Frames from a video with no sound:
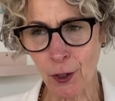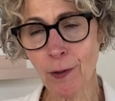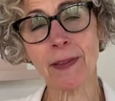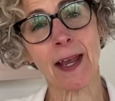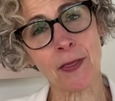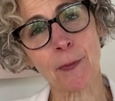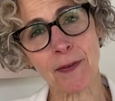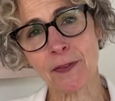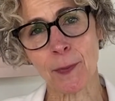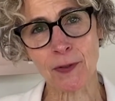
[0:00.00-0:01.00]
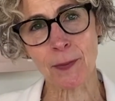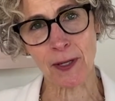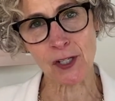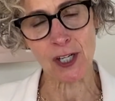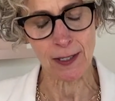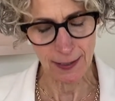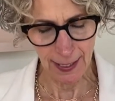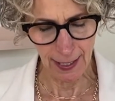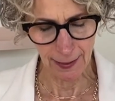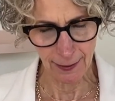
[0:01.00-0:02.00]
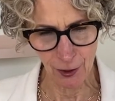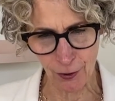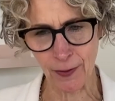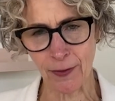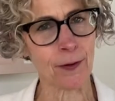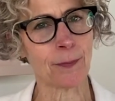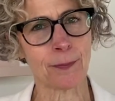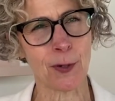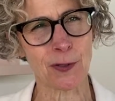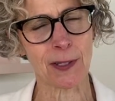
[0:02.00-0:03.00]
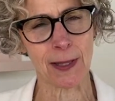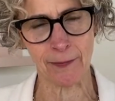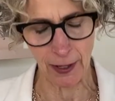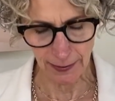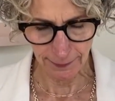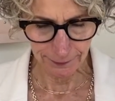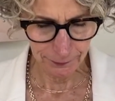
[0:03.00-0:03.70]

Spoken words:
Currently, I thrift most of my jeans, and currently they're mostly Levi's.